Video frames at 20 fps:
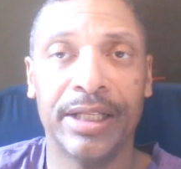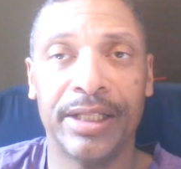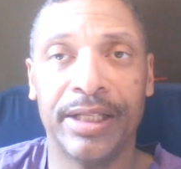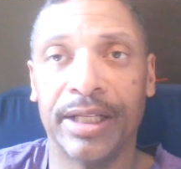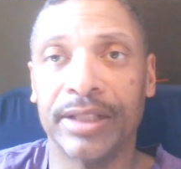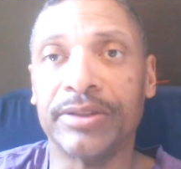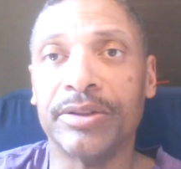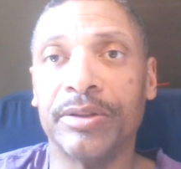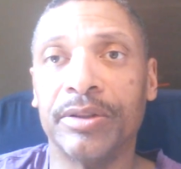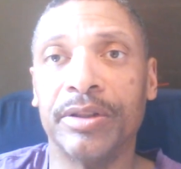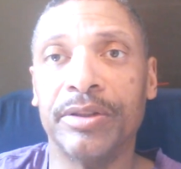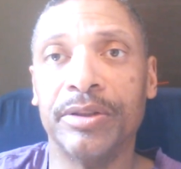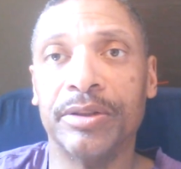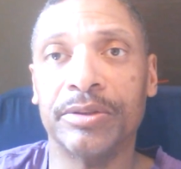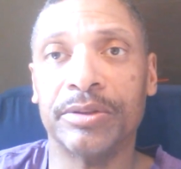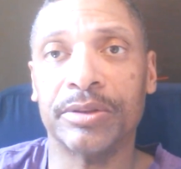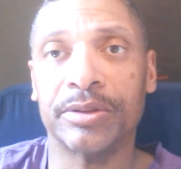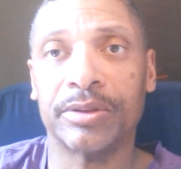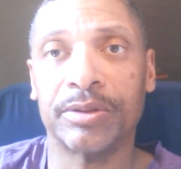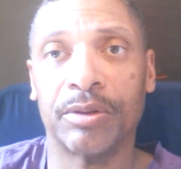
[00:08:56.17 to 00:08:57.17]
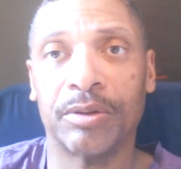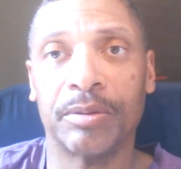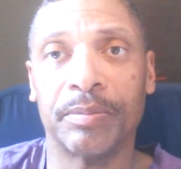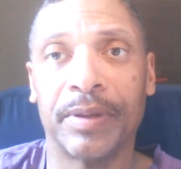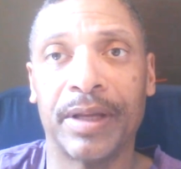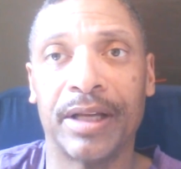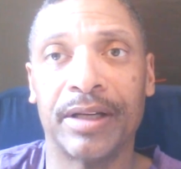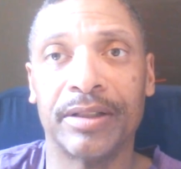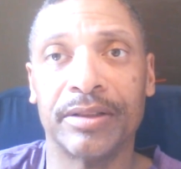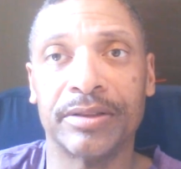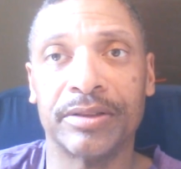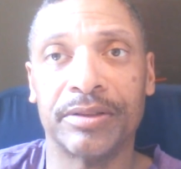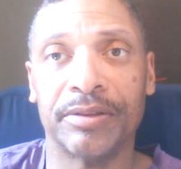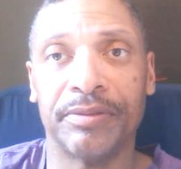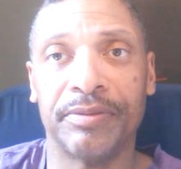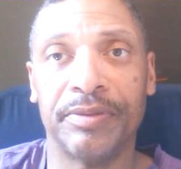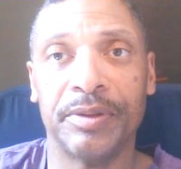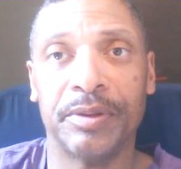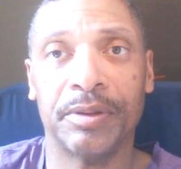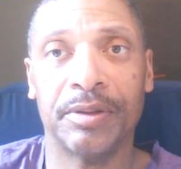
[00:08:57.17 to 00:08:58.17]
Yes, you can use your solar panels to
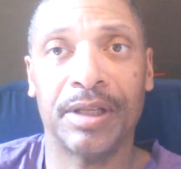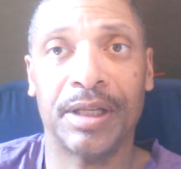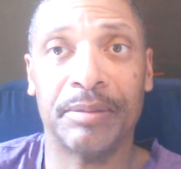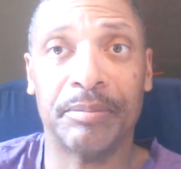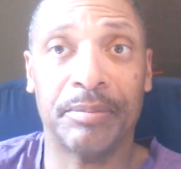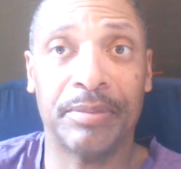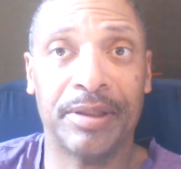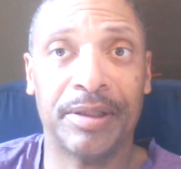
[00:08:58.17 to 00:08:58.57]
fuel up,